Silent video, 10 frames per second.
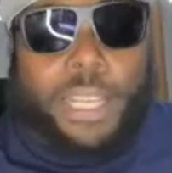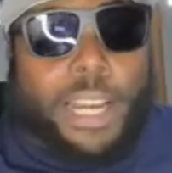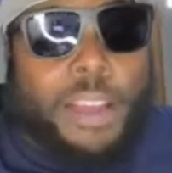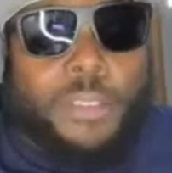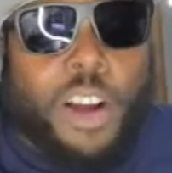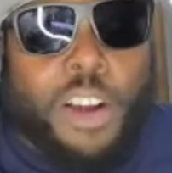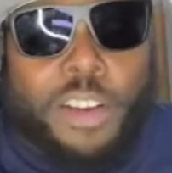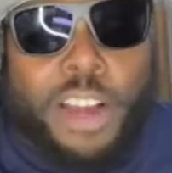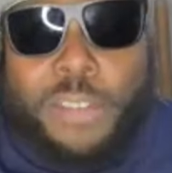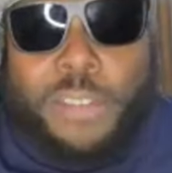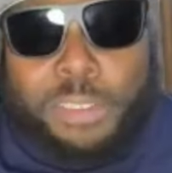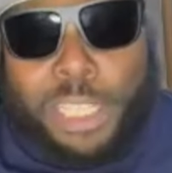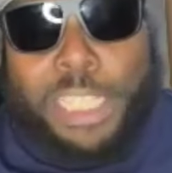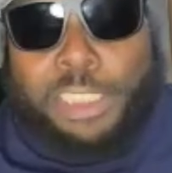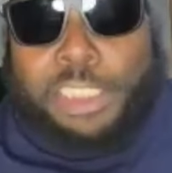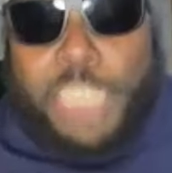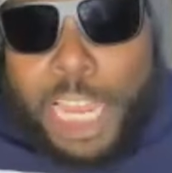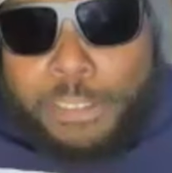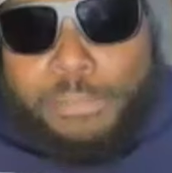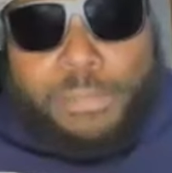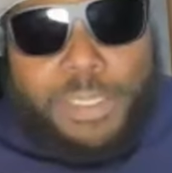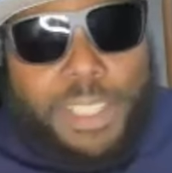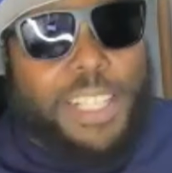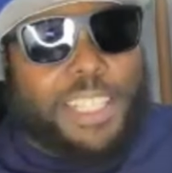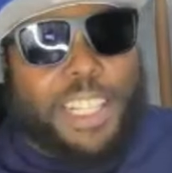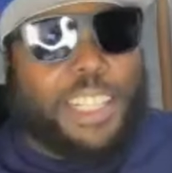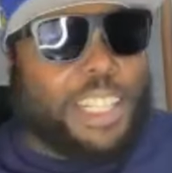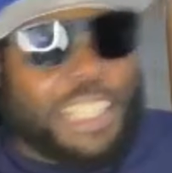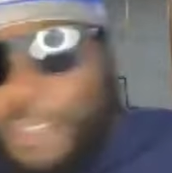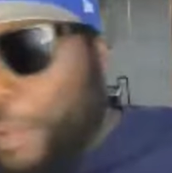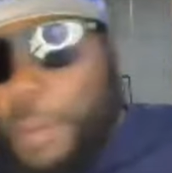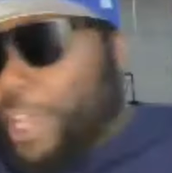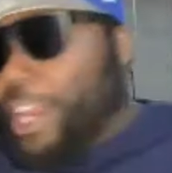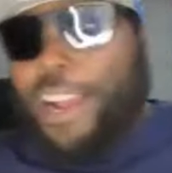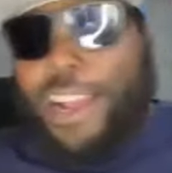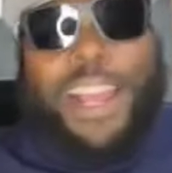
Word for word: "Can I have an autograph?" And they was like, "Shit." The, the, I'm, I'm like, huh?